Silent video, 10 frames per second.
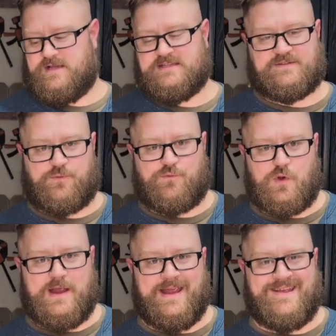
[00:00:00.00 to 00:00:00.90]
is for
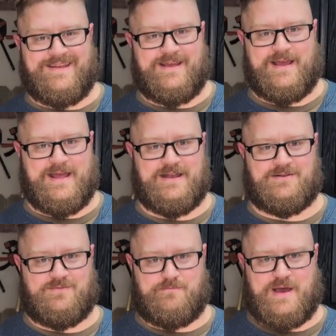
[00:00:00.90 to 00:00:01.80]
free,
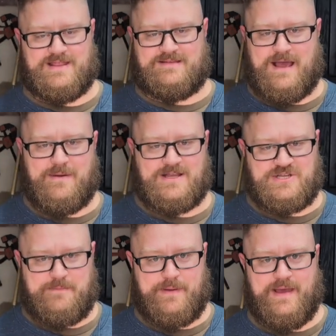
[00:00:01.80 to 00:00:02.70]
and by the time I
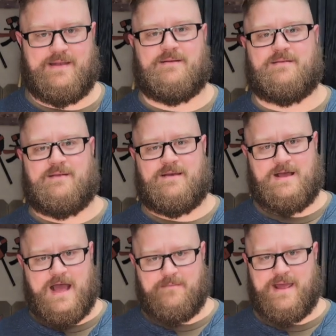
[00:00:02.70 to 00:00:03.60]
ship it,
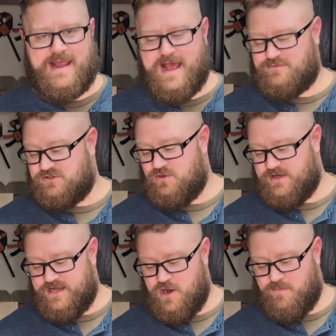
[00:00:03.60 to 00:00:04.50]
I make
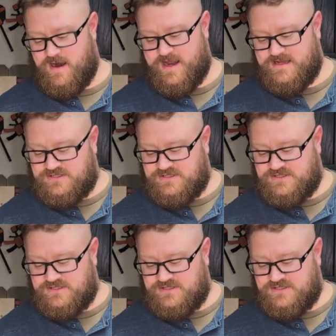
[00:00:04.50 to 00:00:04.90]
absolutely no money.